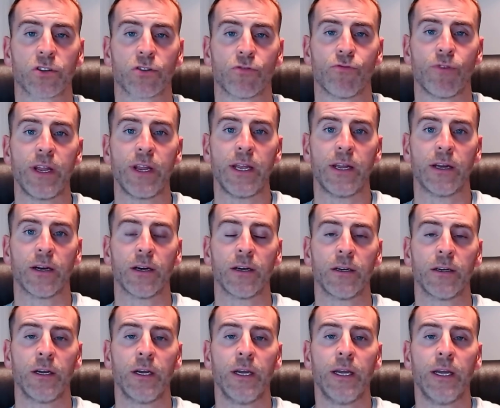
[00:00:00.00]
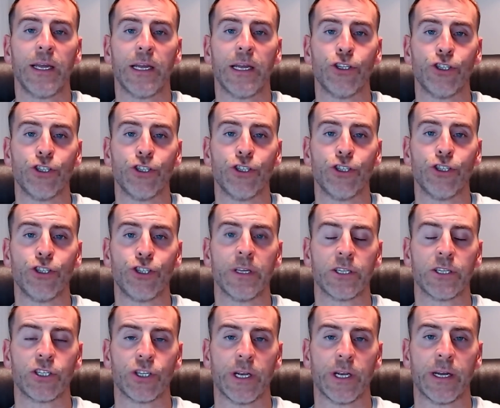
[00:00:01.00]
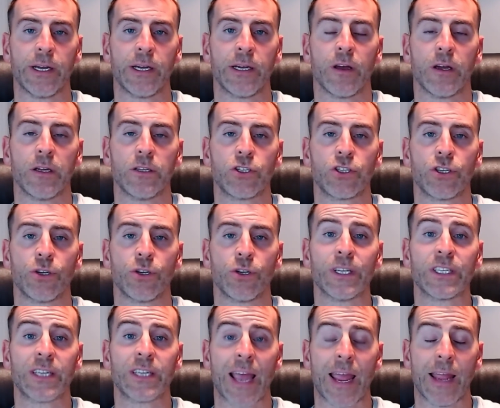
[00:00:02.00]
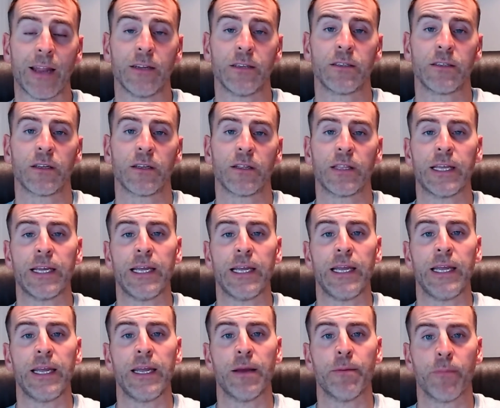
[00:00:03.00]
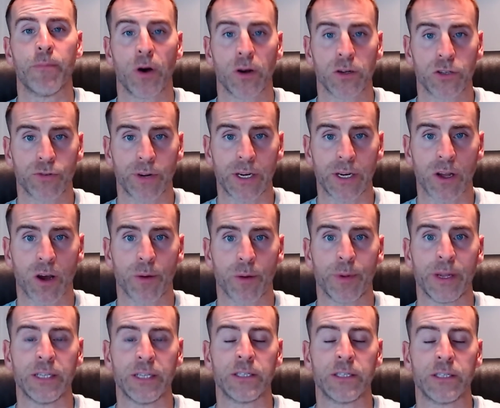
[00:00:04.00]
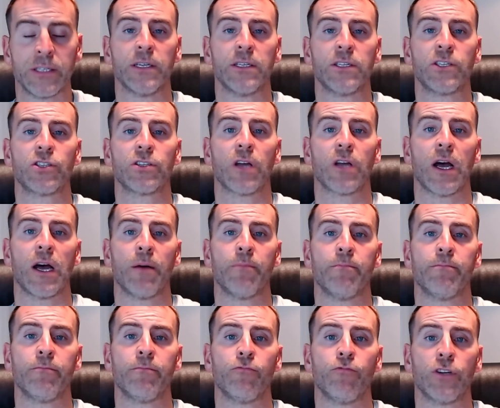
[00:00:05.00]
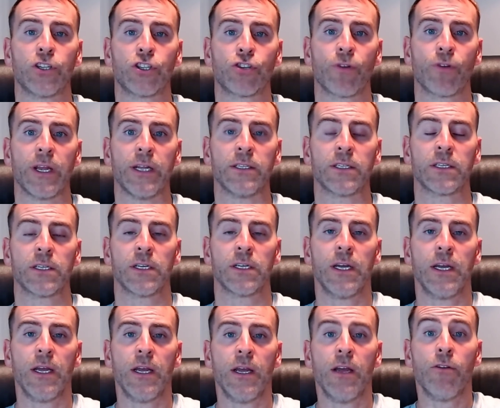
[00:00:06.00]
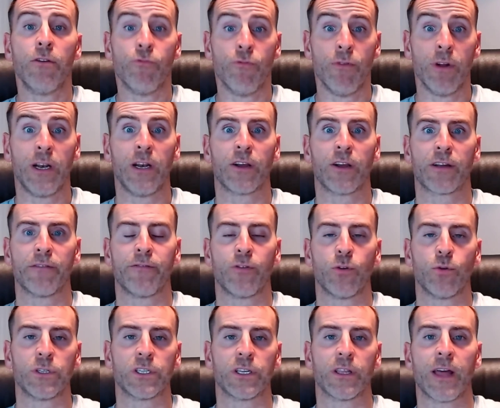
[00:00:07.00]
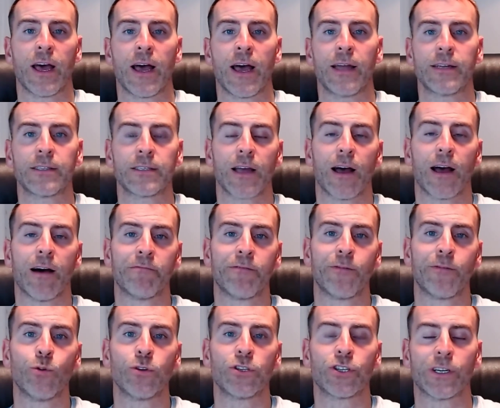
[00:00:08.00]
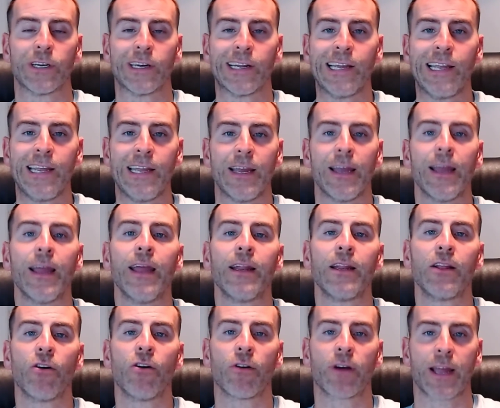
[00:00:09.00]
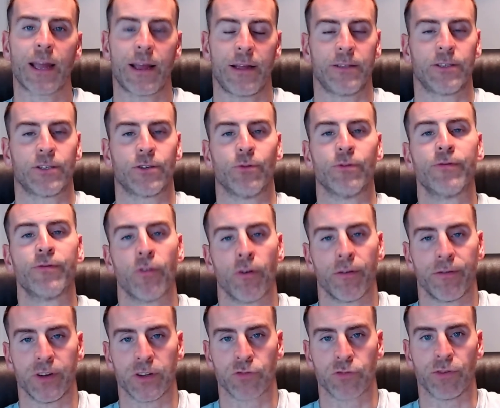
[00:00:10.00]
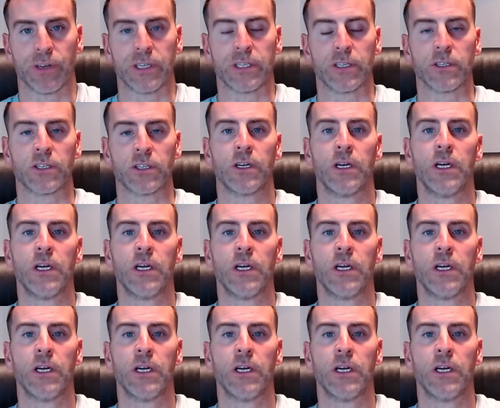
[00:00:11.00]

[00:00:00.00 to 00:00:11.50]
Rica in June this year to attend the Mastering Diabetes retreat. Really looking forward to that. Unfortunately, it got cancelled for obvious reasons.